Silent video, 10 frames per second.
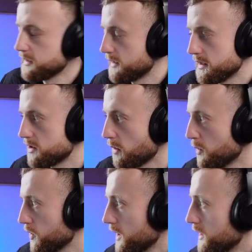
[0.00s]
they stop
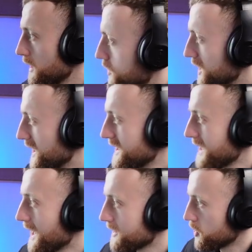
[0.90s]
looking. So you need
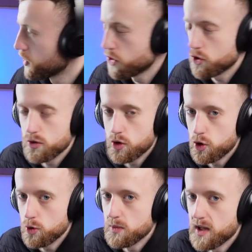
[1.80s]
to add this
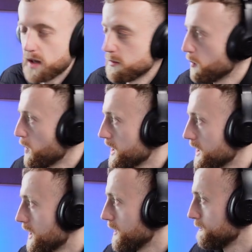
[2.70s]
human element where you
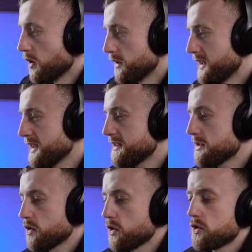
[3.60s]
can. So this is
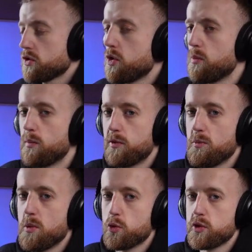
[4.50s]
going to come
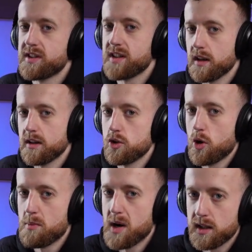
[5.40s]
from understanding
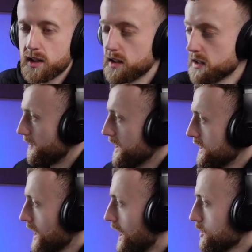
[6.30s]
your market.
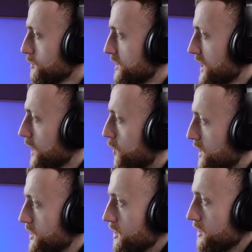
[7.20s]
These are some set
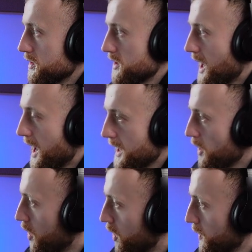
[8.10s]
questions that I
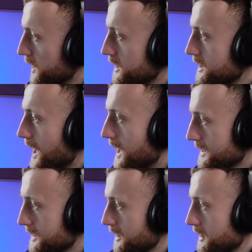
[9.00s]
always
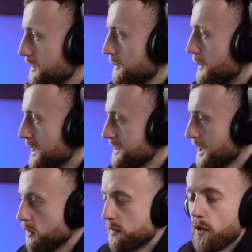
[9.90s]
ask
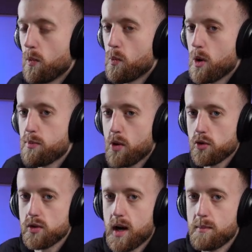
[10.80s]
myself on what
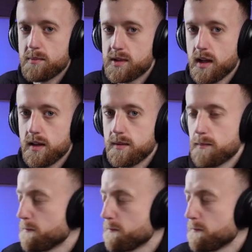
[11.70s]
product that I'm selling.